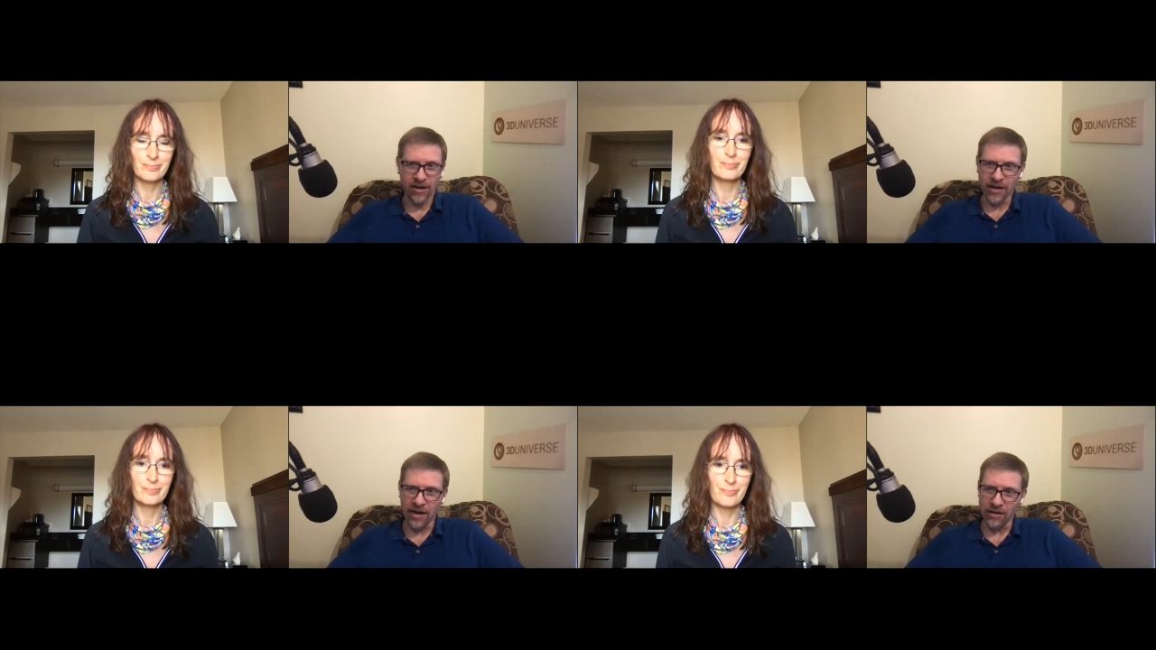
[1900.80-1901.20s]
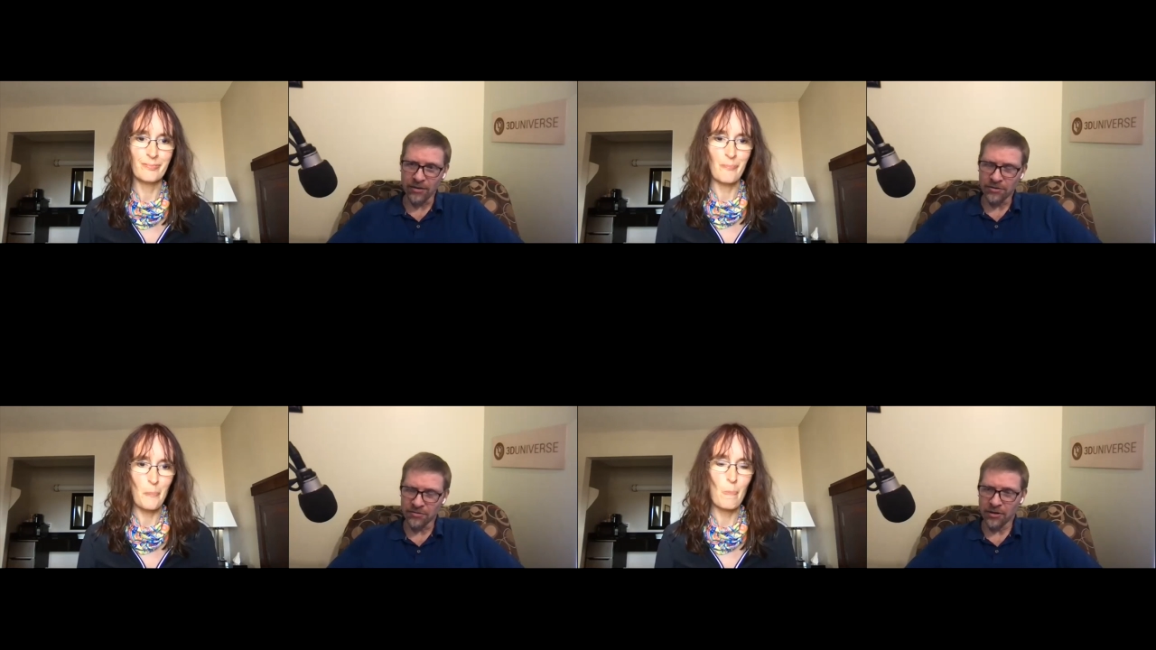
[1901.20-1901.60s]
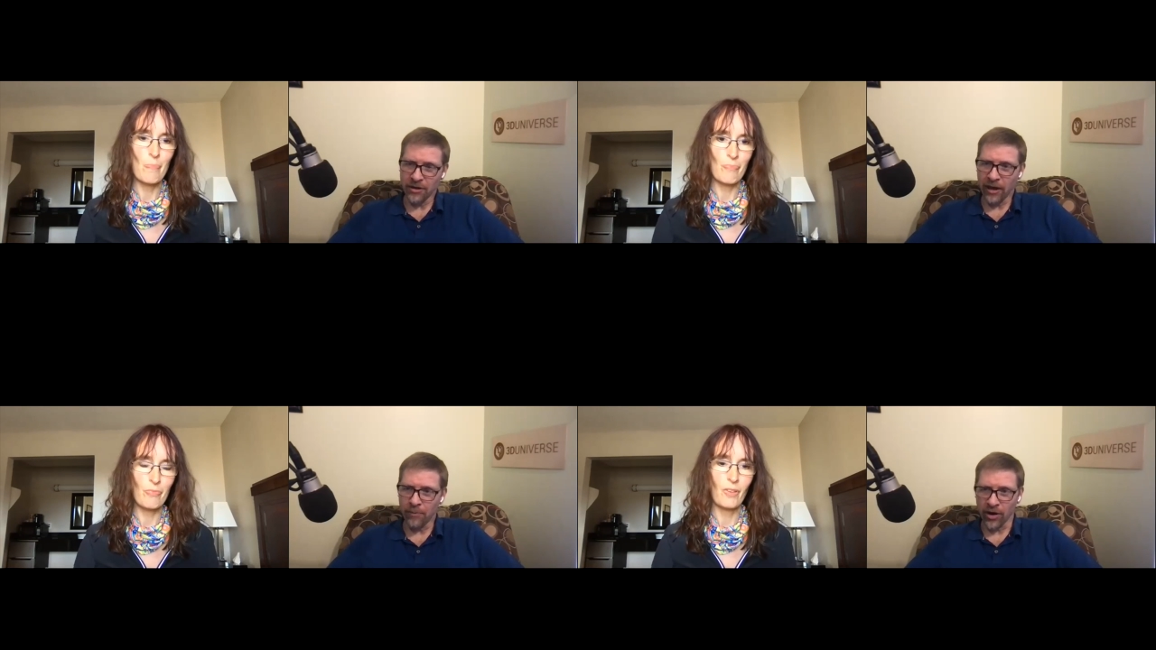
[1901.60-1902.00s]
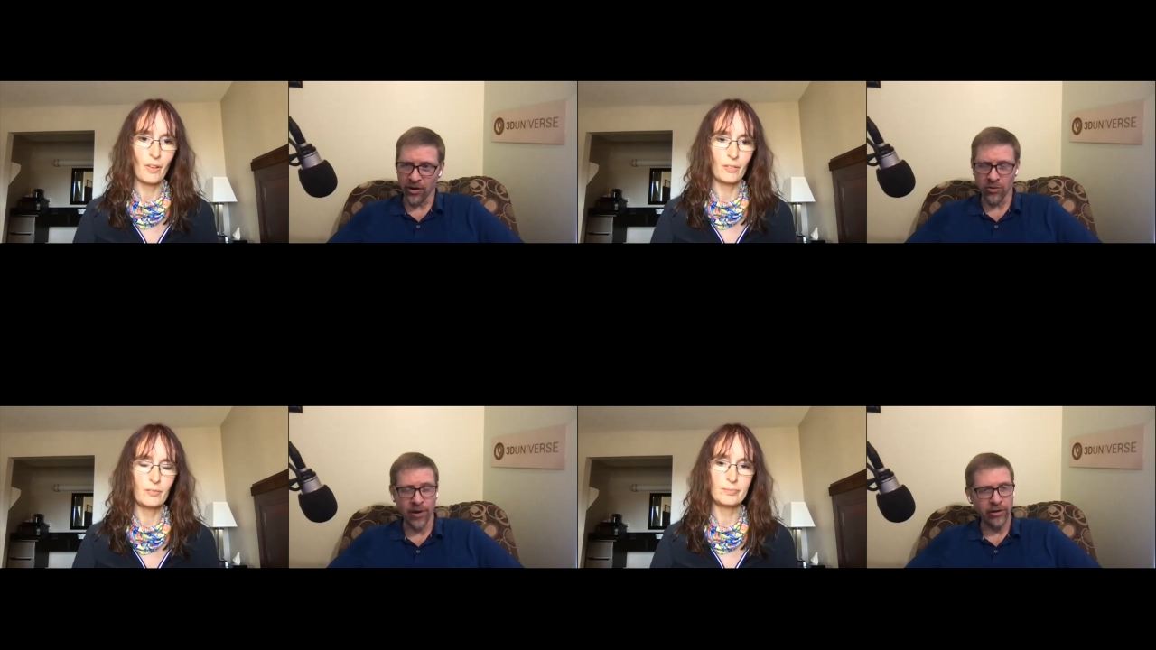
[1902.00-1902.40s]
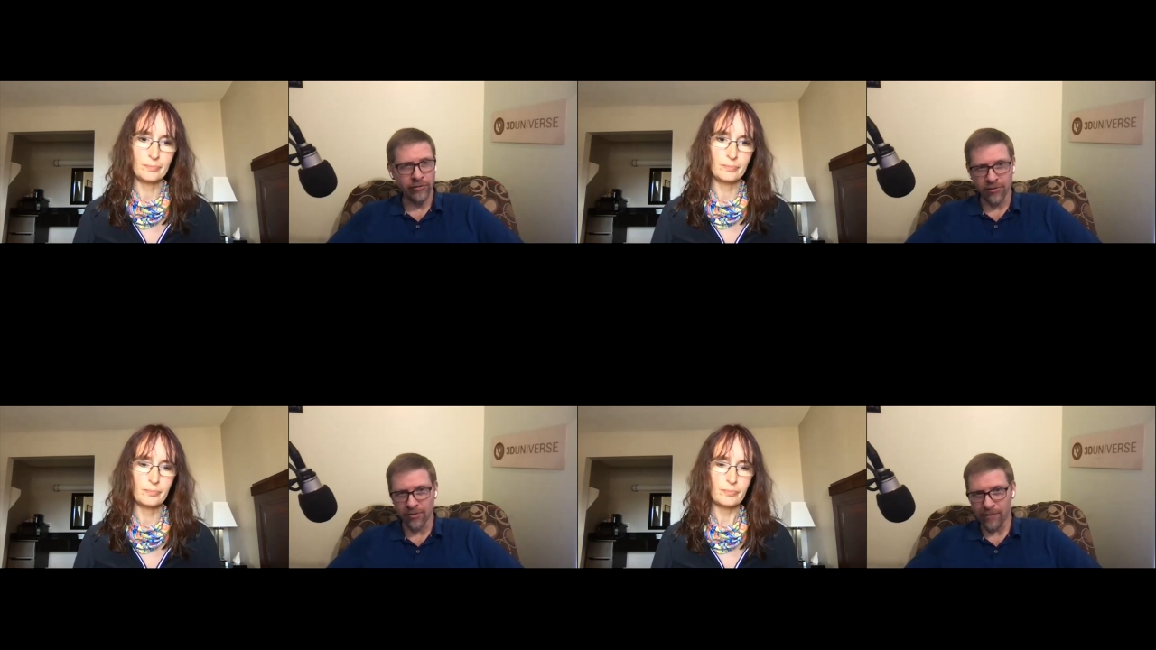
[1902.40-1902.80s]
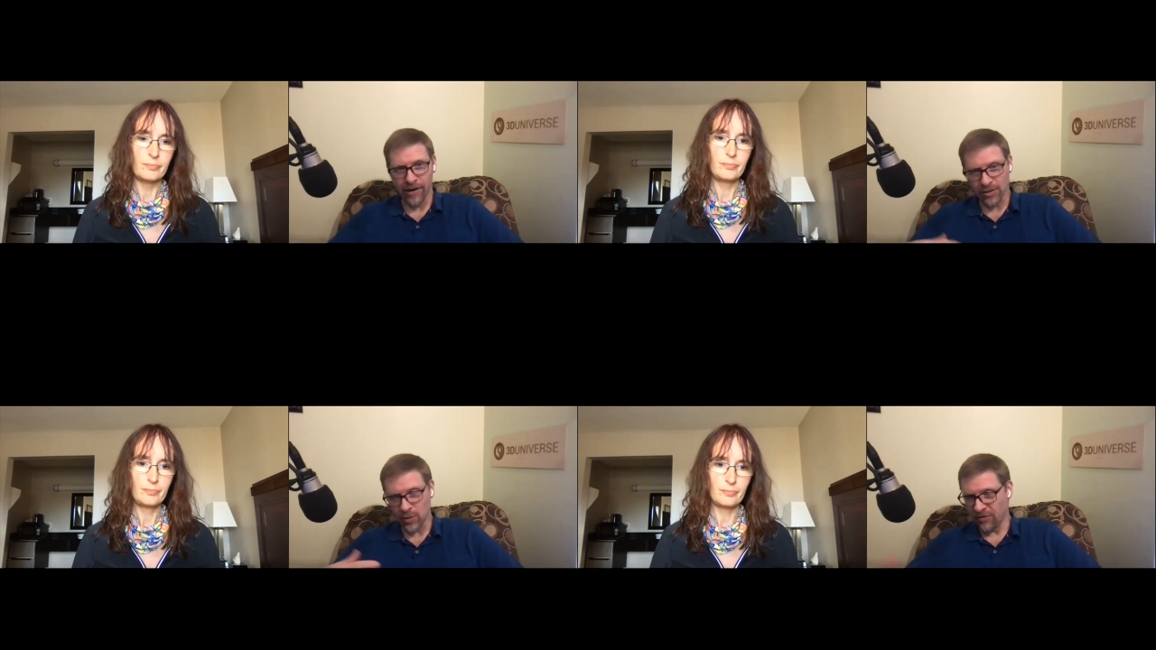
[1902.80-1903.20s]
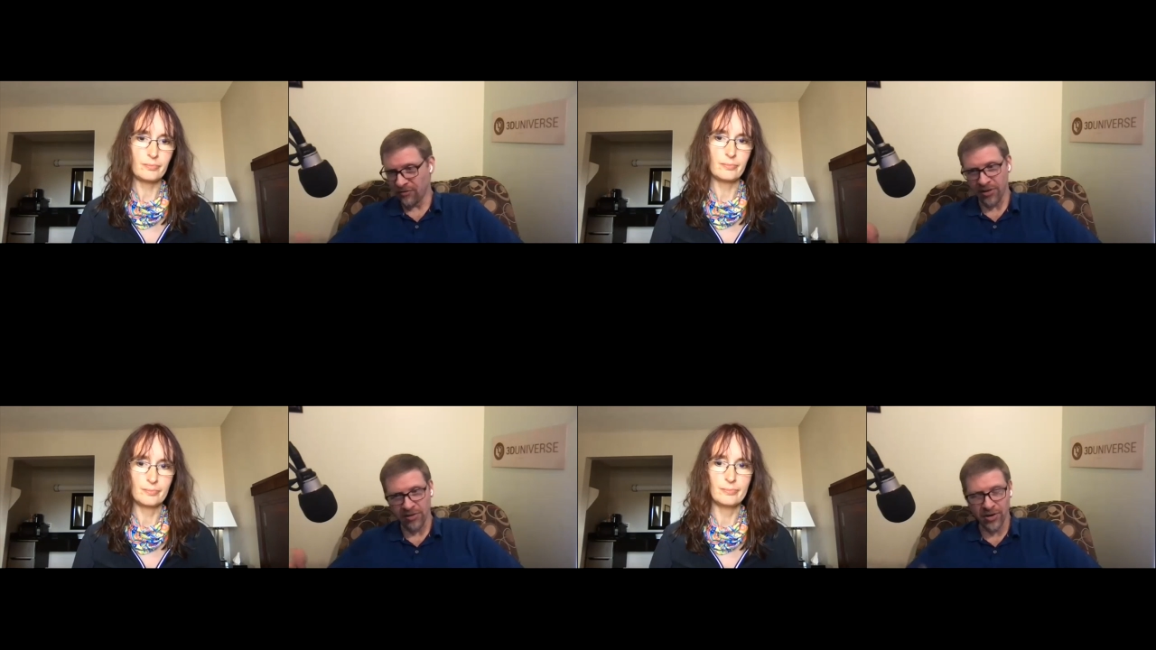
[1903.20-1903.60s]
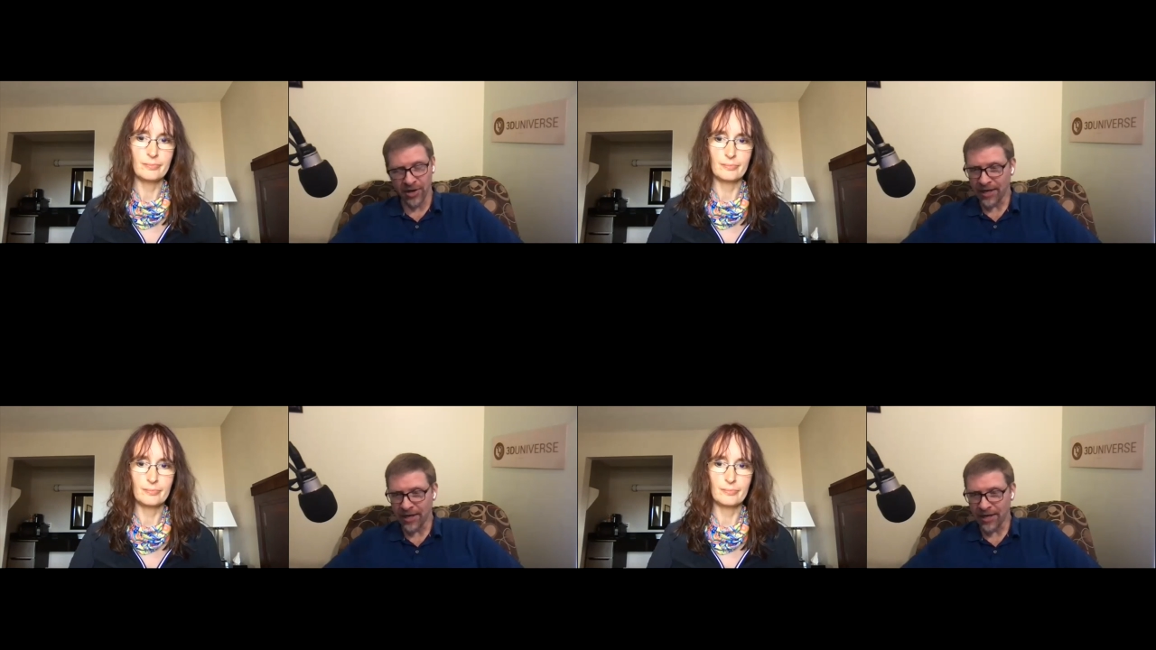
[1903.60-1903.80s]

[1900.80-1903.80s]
Speaker 1: dollars for a brand new Mayku FormBox with everything that you need to